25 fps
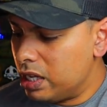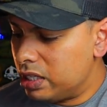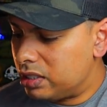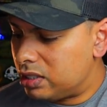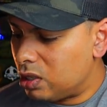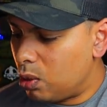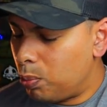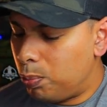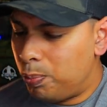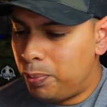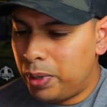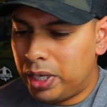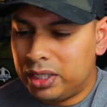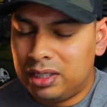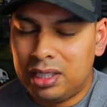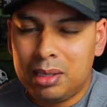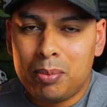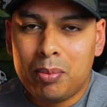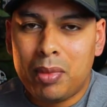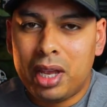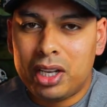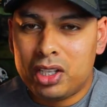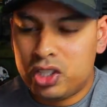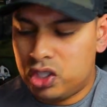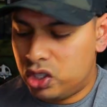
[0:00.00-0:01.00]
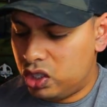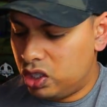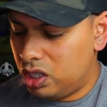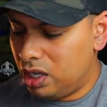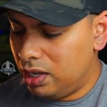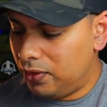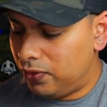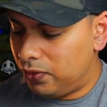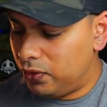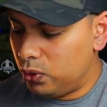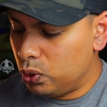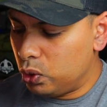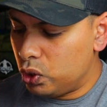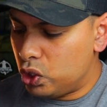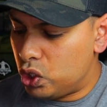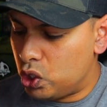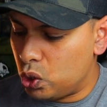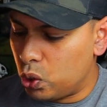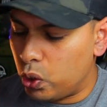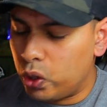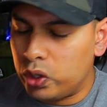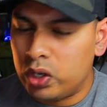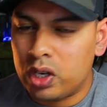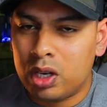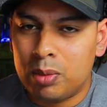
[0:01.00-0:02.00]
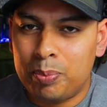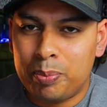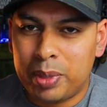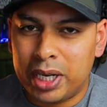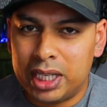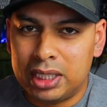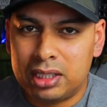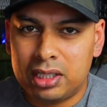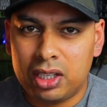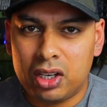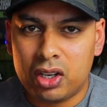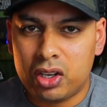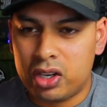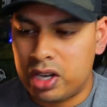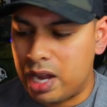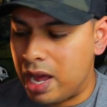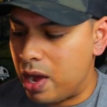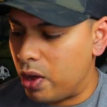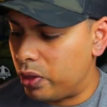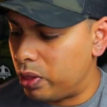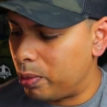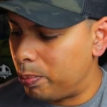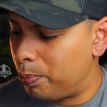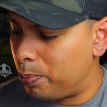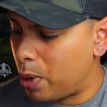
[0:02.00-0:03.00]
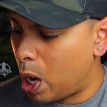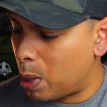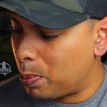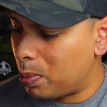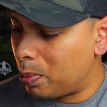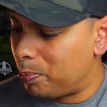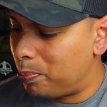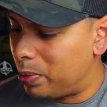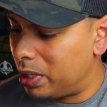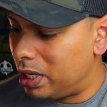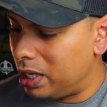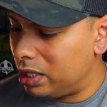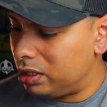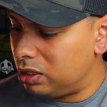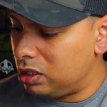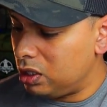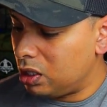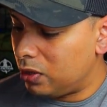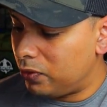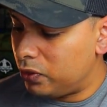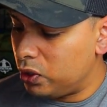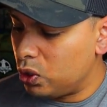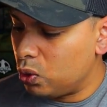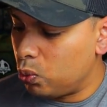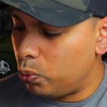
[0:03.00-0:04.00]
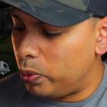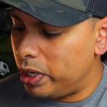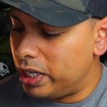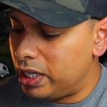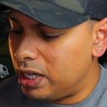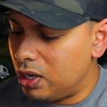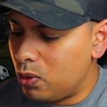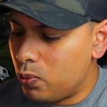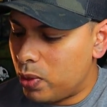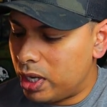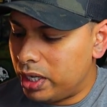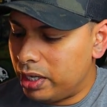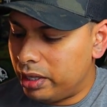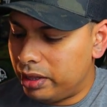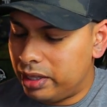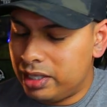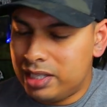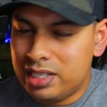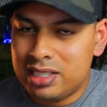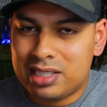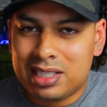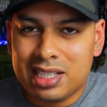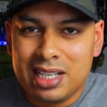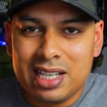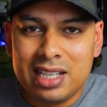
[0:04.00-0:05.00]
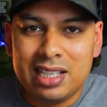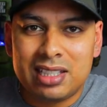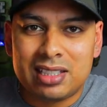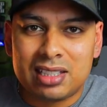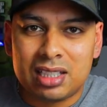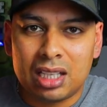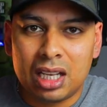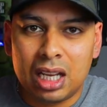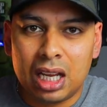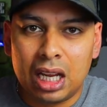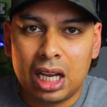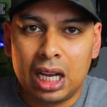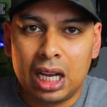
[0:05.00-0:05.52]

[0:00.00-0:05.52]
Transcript: So pretty much if you join on Patreon now, the probability of you winning one of these is